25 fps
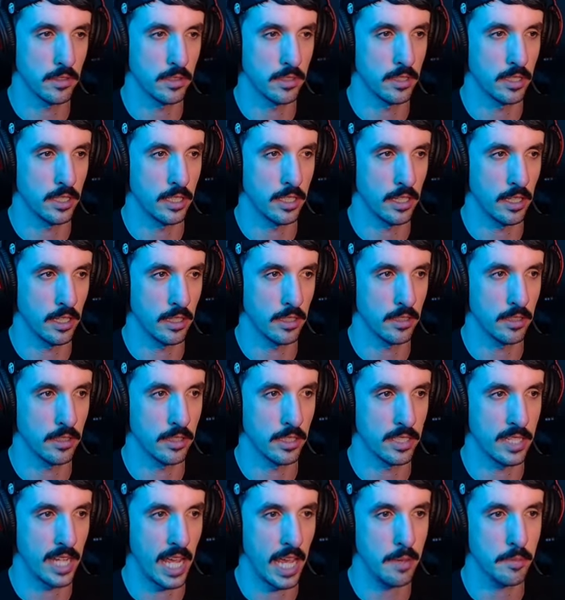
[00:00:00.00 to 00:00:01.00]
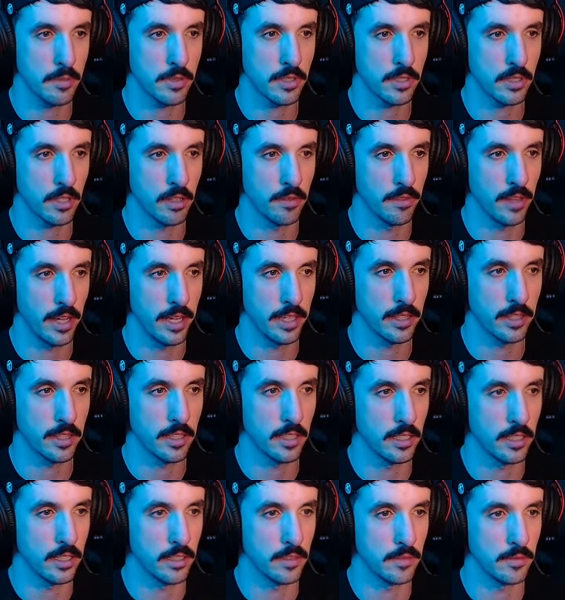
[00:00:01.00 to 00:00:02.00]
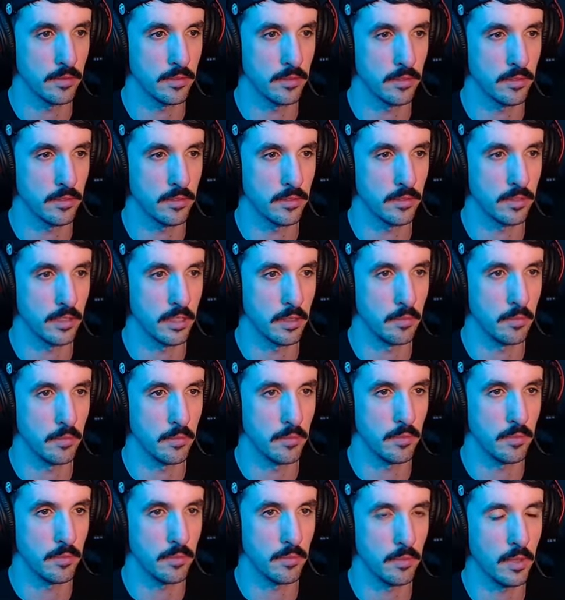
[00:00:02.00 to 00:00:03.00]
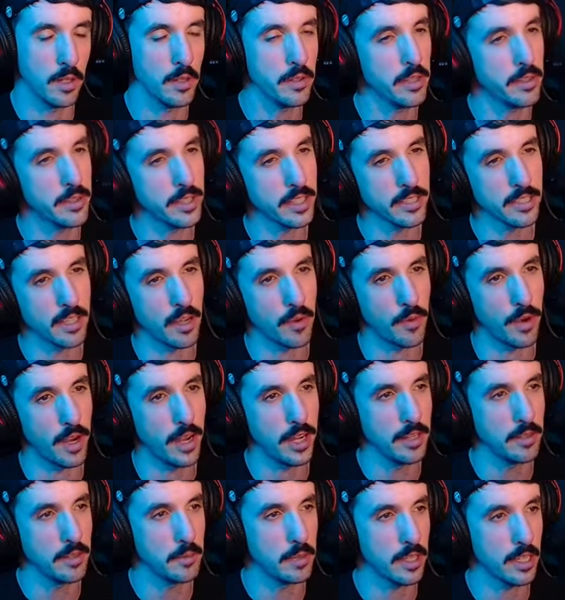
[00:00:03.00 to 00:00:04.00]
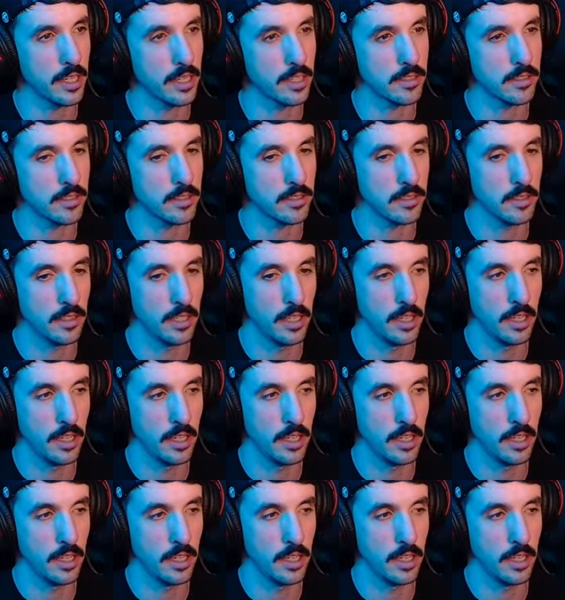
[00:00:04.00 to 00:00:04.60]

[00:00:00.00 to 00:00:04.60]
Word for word: the the tapes of like the the well no that's not right because